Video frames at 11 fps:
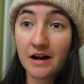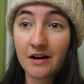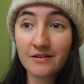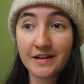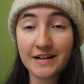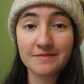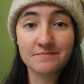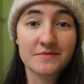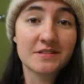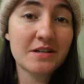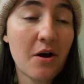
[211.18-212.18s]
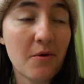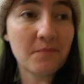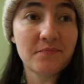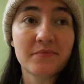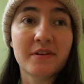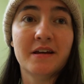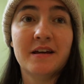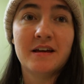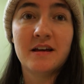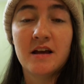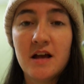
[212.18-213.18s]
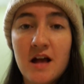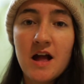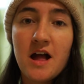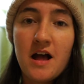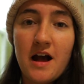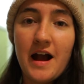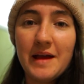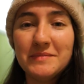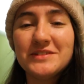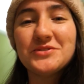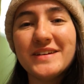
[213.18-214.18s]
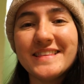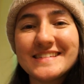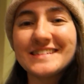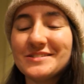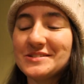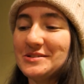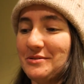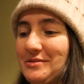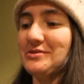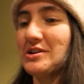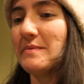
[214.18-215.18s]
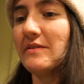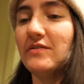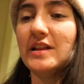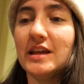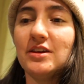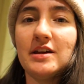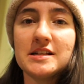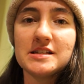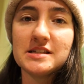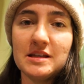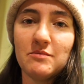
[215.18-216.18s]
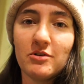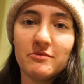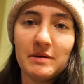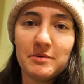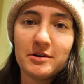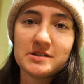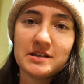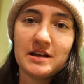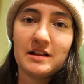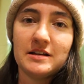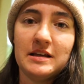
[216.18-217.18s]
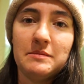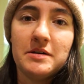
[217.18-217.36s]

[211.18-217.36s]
All right, so I'm enjoying this little solo trip. I feel like you get to see more of my personality